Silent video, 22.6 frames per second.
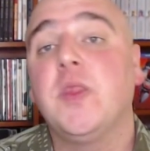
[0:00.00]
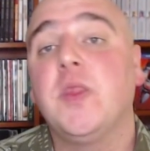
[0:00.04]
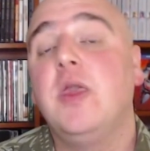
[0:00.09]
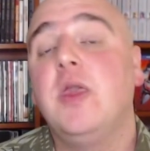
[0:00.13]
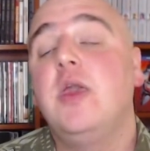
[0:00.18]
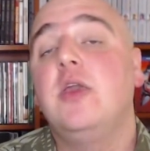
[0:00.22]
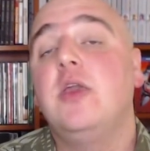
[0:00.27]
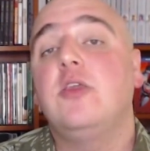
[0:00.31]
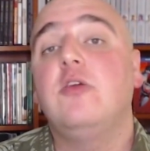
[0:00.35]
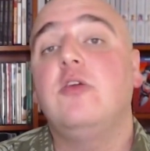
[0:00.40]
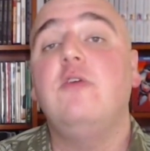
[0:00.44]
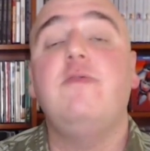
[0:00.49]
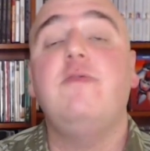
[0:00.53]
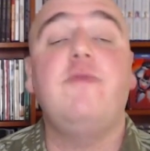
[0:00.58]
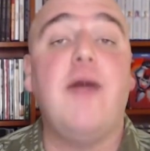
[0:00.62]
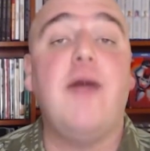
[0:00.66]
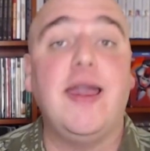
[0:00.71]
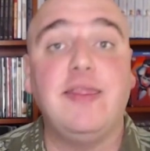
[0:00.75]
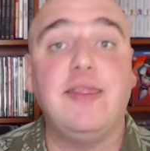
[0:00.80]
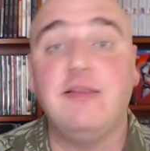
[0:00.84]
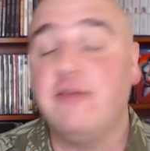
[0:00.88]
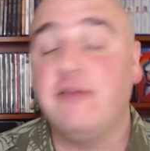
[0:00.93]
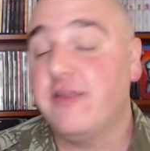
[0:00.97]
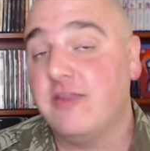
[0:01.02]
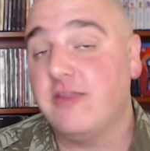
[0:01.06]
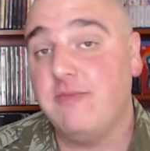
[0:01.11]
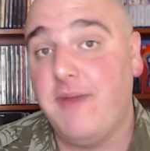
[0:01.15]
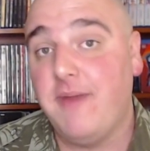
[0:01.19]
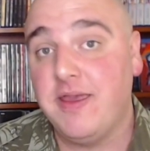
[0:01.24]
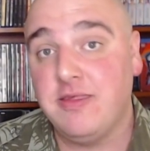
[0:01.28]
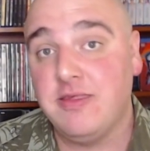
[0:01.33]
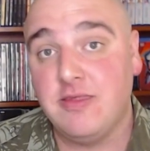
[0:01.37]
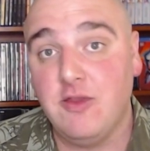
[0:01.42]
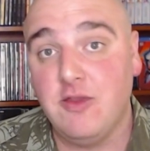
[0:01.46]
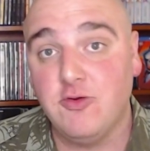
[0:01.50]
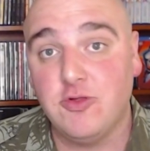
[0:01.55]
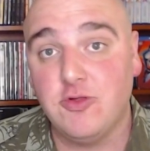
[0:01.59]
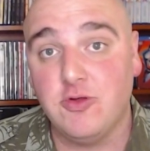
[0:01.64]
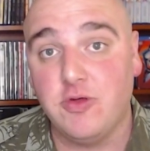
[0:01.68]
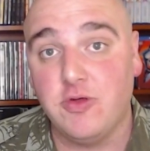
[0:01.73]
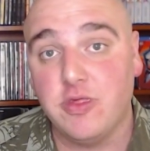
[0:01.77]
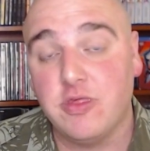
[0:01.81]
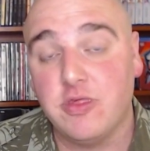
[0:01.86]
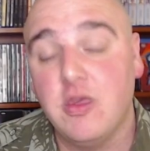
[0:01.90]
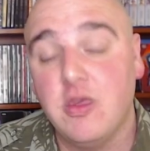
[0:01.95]
you'll find the link to my
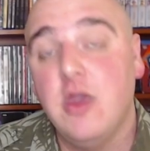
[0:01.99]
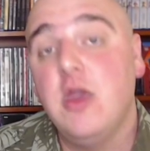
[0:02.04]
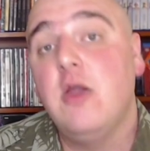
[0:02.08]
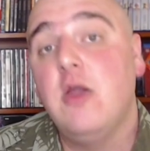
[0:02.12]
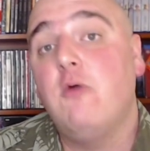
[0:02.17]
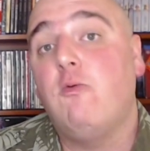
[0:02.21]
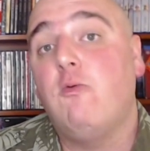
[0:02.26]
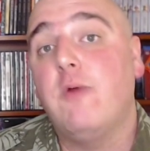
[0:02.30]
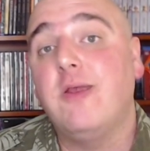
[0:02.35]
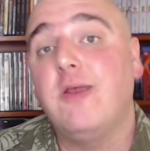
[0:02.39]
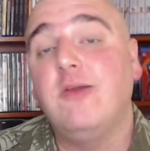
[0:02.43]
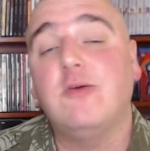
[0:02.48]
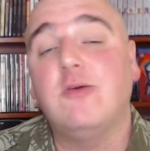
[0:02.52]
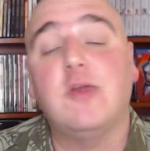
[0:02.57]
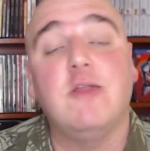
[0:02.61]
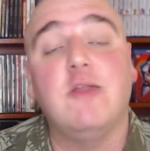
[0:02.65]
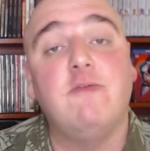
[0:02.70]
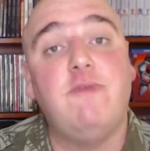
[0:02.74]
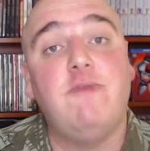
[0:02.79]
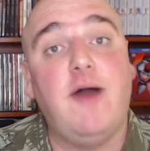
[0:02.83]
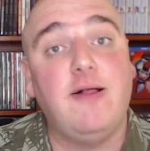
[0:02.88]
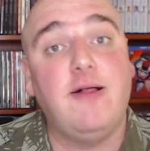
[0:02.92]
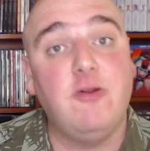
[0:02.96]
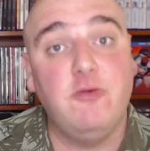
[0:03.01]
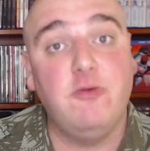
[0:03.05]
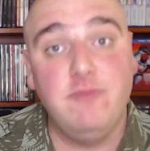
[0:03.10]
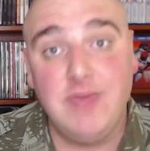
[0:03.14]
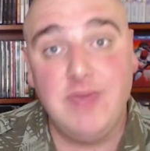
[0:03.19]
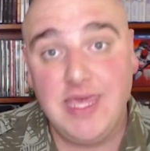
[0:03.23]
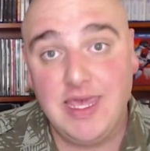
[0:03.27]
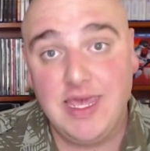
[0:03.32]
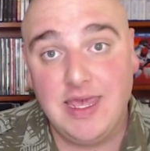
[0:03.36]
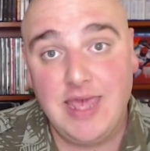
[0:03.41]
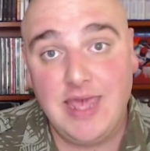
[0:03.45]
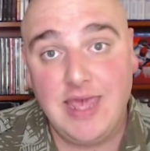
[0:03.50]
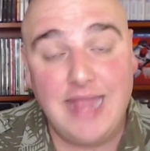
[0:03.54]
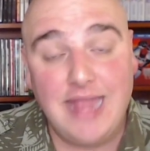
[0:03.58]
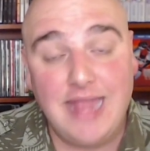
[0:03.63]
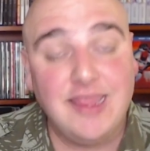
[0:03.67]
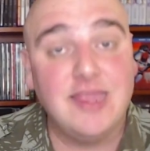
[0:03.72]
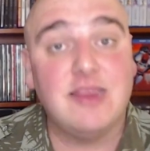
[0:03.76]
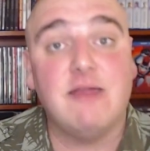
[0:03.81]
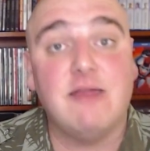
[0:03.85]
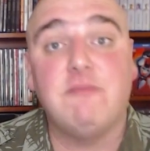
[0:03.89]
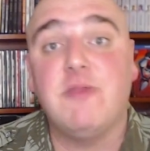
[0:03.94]
socials, where you can follow me and
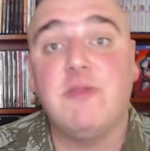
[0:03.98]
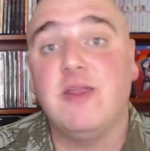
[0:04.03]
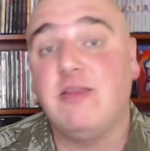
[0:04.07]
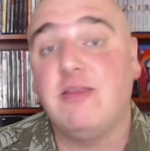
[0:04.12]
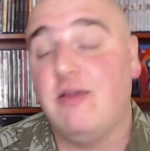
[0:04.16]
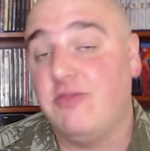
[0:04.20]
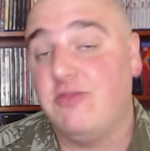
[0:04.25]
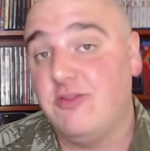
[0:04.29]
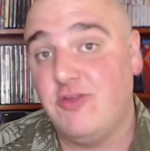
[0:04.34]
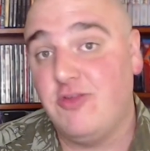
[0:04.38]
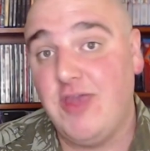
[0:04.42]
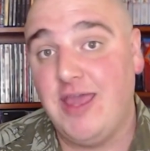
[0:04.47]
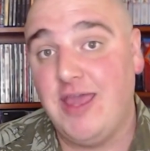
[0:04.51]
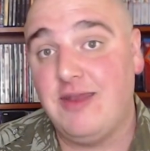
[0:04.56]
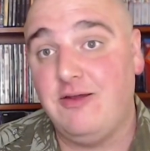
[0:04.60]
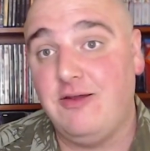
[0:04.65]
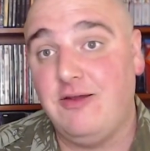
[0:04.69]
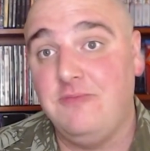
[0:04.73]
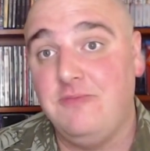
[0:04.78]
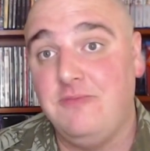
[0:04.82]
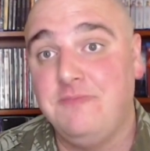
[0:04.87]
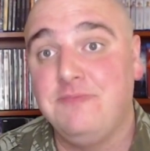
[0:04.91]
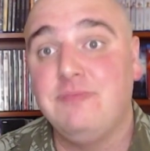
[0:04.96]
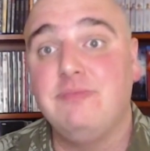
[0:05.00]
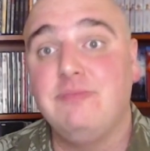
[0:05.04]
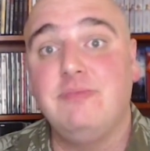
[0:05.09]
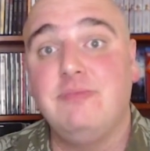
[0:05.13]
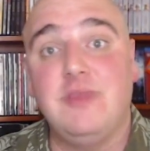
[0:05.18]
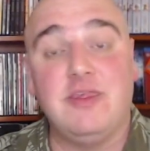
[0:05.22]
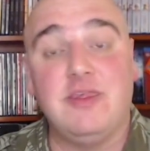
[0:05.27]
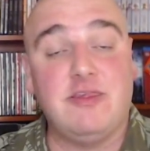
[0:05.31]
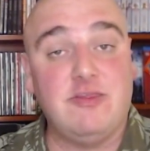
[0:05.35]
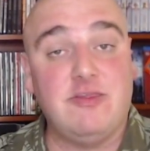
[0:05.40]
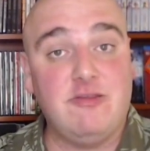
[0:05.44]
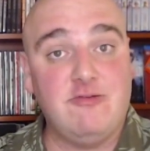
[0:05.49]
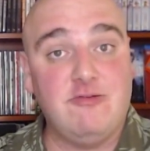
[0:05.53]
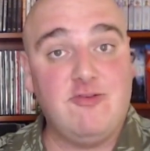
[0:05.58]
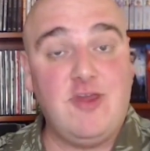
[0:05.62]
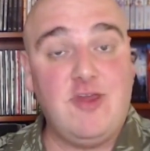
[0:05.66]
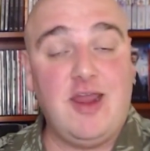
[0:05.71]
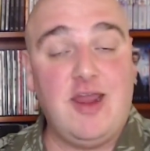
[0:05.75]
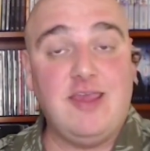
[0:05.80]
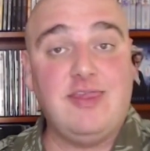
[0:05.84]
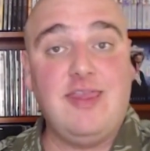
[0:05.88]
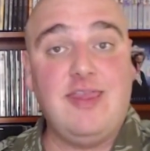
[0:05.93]
get updates on the channel. This is Sir
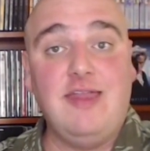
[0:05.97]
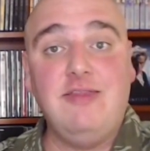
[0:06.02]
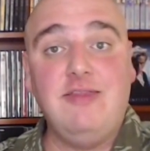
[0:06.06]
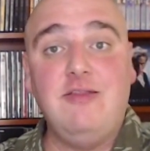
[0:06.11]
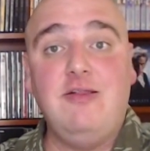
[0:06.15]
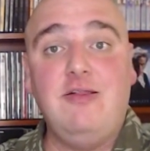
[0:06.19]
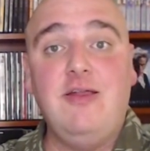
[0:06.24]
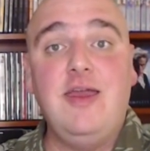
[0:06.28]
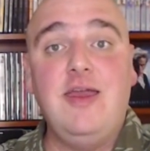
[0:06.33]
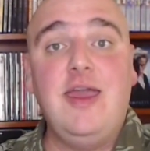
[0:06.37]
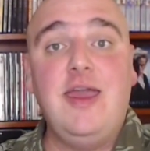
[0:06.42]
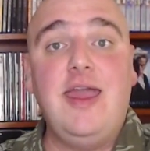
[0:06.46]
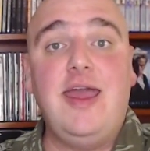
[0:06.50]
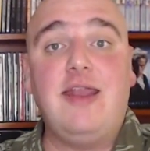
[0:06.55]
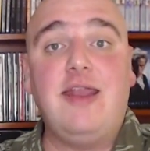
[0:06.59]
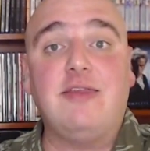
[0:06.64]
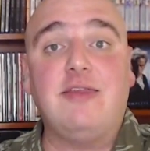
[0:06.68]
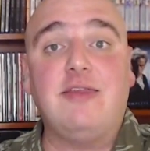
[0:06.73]
Jedi Sentinel, and I'll see you